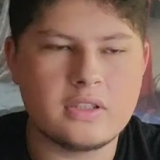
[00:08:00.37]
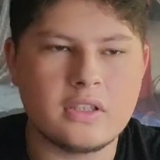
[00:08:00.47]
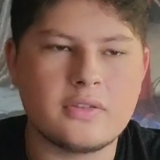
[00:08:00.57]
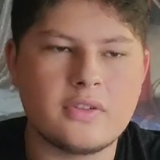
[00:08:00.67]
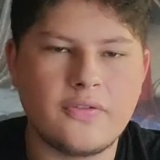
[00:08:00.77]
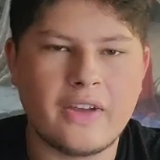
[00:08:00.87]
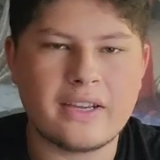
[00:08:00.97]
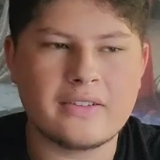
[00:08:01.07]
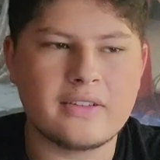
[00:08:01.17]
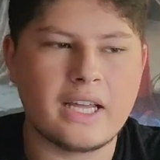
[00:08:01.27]
Just for the
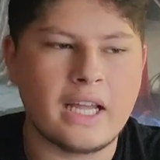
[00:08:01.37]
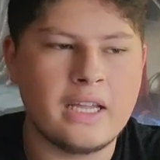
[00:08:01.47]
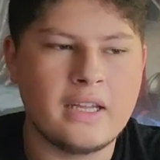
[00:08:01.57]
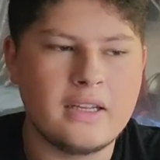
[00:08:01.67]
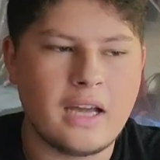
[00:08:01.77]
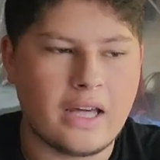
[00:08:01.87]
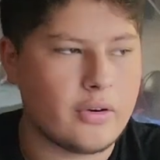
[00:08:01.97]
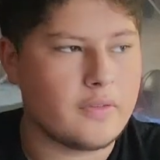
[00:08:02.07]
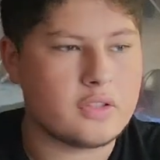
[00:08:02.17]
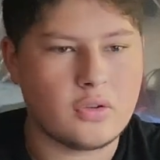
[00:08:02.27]
factor that I
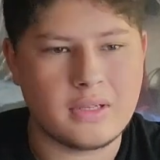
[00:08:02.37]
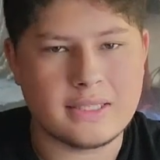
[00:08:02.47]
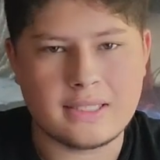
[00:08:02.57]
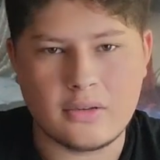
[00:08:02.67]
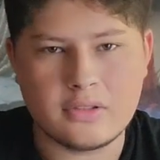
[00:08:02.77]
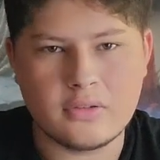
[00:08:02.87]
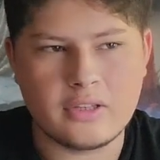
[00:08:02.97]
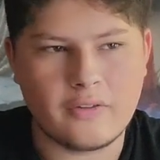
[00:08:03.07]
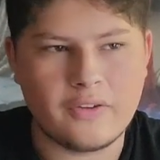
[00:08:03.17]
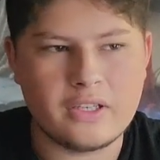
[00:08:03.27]
don't have a store that sells those.
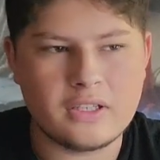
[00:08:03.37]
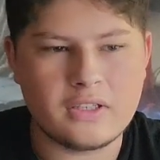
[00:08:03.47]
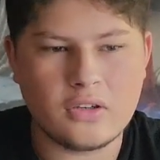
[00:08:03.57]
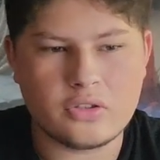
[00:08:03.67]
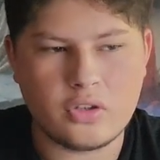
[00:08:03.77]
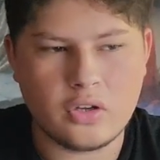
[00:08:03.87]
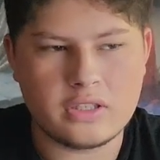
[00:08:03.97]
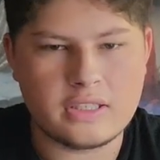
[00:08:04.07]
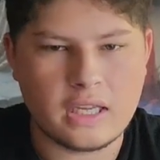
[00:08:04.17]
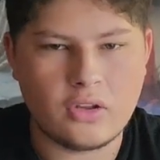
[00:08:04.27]
Like, Vintage Dog
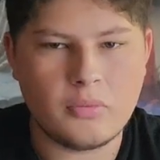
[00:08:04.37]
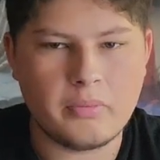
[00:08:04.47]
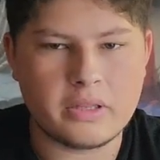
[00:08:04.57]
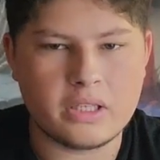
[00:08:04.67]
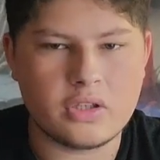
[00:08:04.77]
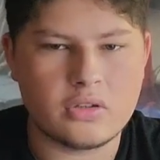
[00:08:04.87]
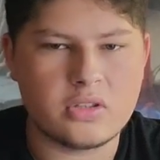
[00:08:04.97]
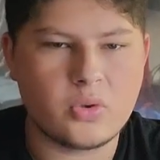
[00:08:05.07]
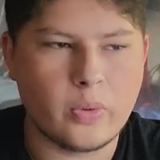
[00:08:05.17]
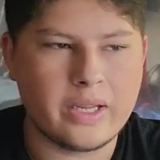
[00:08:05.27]
does sell them, but they
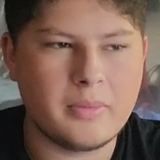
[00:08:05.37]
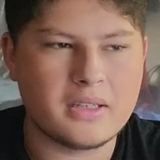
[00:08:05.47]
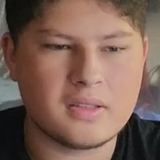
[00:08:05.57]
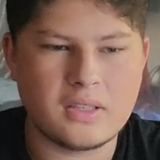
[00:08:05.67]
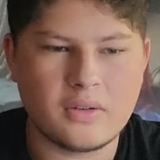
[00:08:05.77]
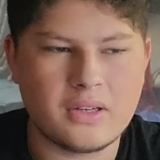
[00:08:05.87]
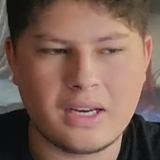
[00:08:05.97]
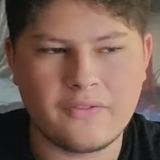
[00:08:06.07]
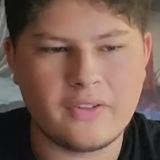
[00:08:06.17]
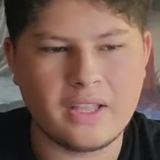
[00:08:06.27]
charge $20 a soda.
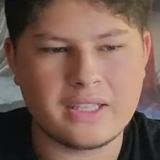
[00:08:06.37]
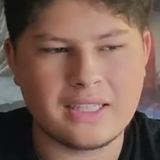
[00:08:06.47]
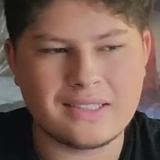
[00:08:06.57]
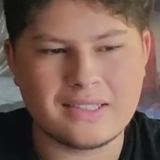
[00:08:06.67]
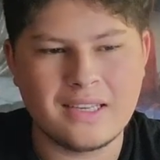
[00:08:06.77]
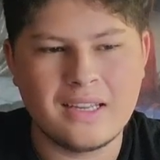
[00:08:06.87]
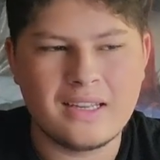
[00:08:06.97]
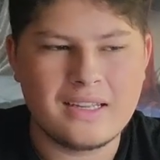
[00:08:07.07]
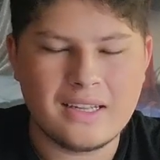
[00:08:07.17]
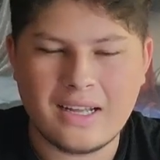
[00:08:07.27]
And I feel like that's
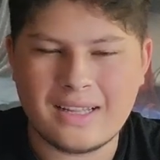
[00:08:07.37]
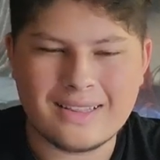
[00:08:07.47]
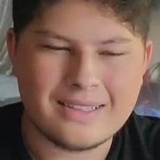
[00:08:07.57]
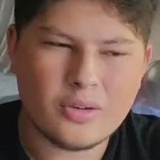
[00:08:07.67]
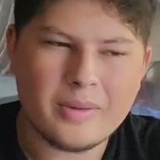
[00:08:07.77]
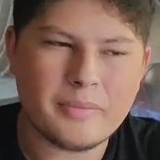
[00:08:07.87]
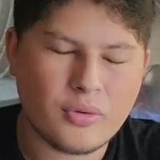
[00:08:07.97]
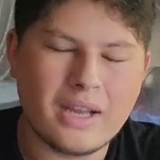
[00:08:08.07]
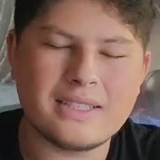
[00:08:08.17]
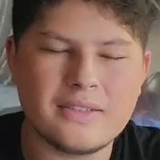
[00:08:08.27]
a little bit
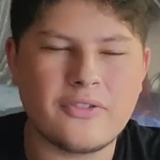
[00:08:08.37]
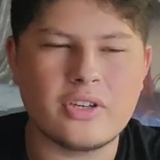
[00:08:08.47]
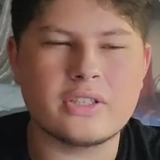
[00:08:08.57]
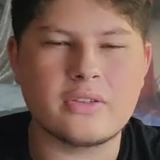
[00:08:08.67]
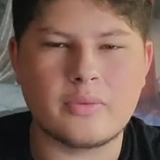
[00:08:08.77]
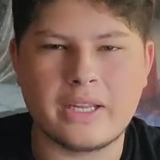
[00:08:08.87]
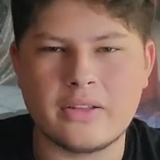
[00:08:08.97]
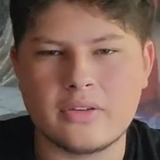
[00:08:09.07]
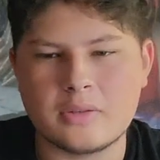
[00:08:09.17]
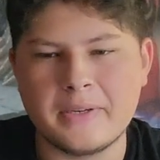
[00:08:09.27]
pricey for just a
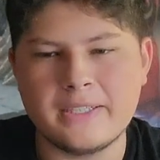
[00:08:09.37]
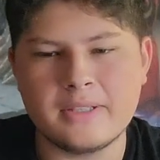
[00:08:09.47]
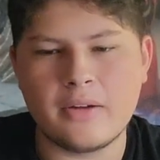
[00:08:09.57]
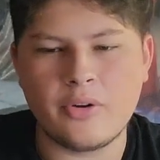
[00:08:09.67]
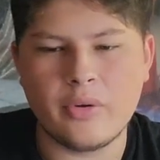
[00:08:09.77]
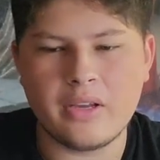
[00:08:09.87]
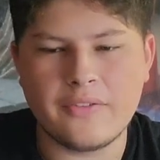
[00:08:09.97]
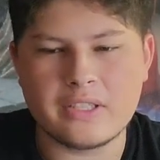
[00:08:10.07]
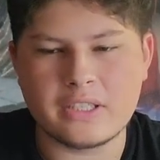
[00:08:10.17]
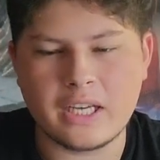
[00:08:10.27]
regular. Especially without knowing
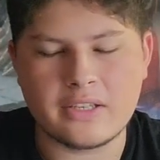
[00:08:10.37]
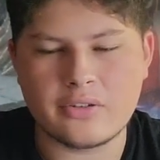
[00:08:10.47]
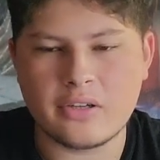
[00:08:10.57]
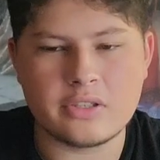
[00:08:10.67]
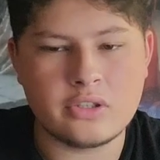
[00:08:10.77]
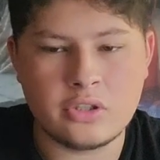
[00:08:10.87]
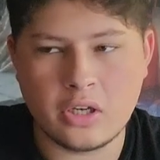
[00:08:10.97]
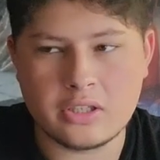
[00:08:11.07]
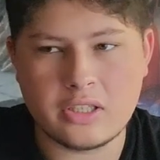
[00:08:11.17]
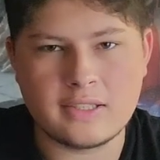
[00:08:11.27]
if it's a chase or not. It's
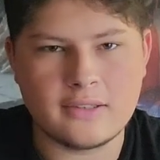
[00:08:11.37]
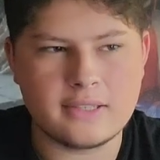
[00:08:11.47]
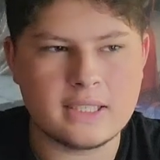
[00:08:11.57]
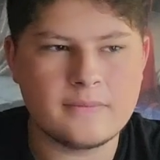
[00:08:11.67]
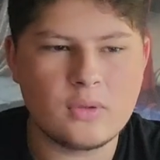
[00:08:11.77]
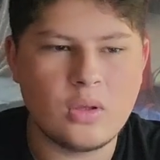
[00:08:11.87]
just the soda.